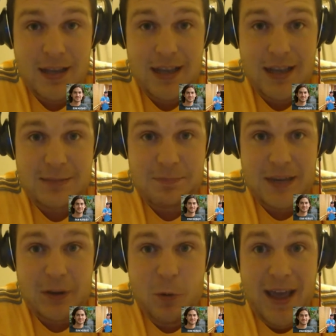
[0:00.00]
it's been
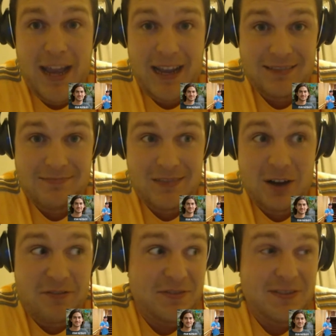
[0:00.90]
a way
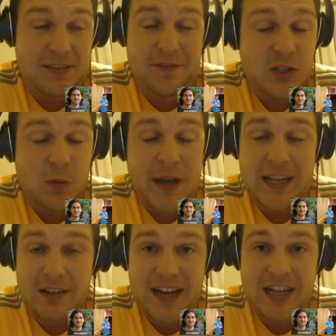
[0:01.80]
of the first way
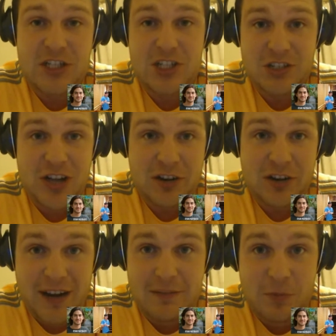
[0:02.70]
that I've actually
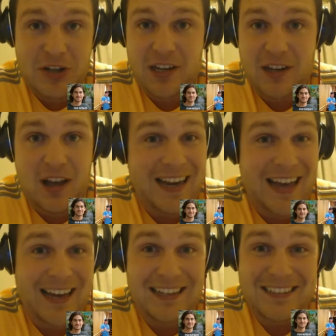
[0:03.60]
generated money online.
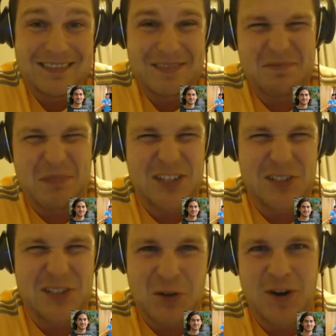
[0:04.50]
And my
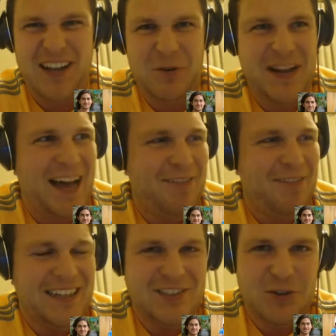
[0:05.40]
story, I don't really have
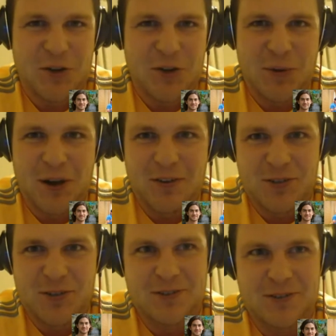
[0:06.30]
like a story where I
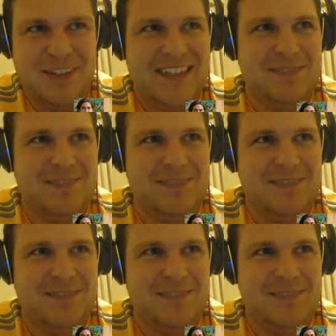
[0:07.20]
sort of like